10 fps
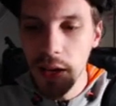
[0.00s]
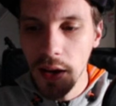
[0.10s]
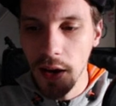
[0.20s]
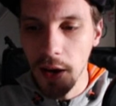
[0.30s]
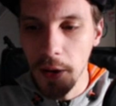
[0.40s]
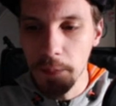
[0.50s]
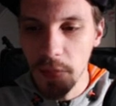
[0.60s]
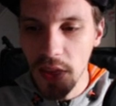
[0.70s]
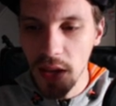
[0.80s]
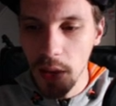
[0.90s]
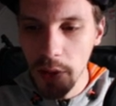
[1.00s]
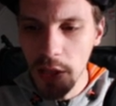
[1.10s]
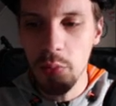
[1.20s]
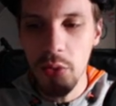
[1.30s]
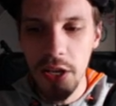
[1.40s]
And when you
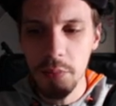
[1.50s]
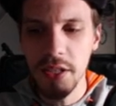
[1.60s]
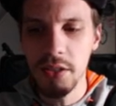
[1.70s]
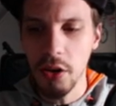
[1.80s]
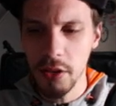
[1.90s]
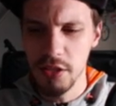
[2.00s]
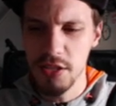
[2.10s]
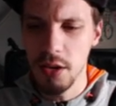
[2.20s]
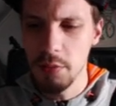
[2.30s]
bring up that darkness knob,